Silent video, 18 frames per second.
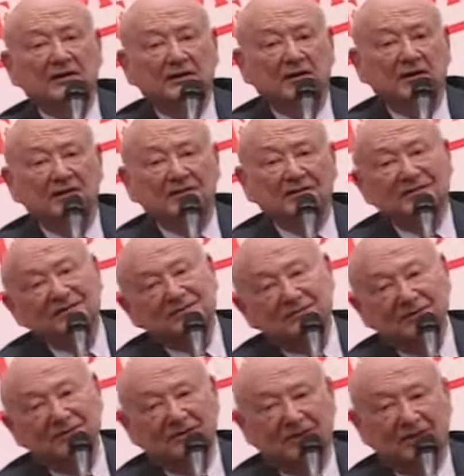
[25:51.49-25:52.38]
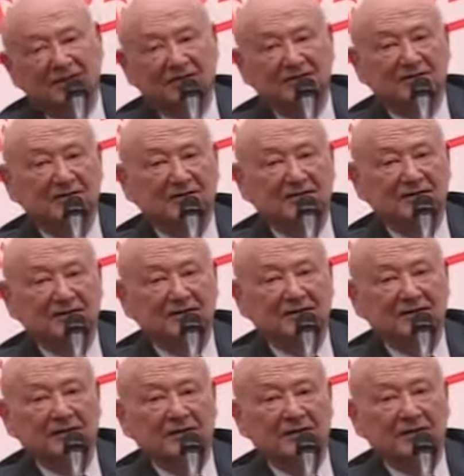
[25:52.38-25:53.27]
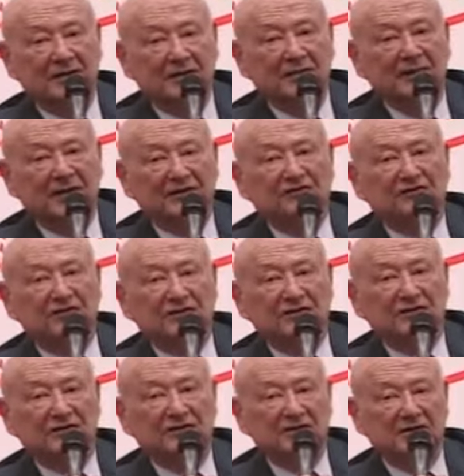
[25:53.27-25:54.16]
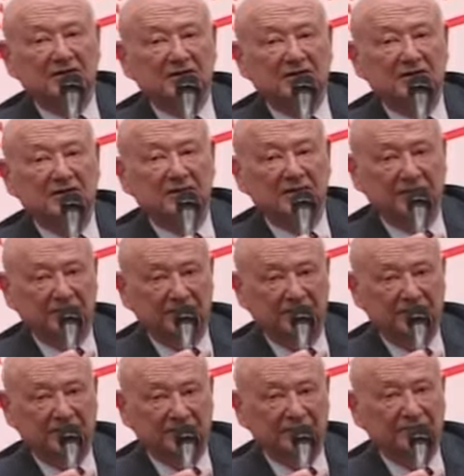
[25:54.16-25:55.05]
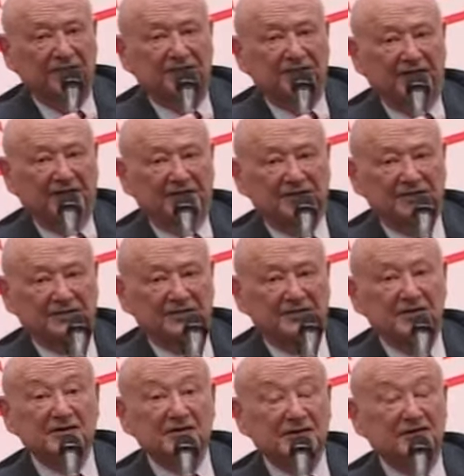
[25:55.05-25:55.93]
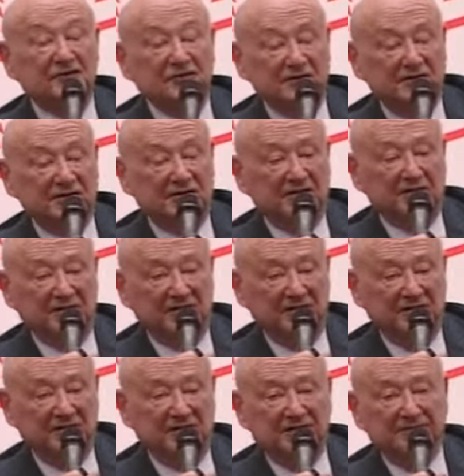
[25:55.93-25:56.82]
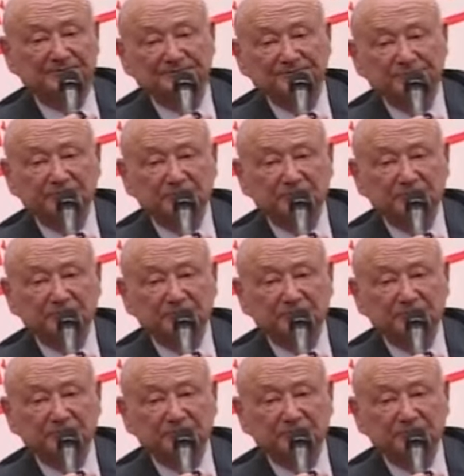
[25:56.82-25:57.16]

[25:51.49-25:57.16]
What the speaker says: Leon mentioned the fence. It's interesting about that.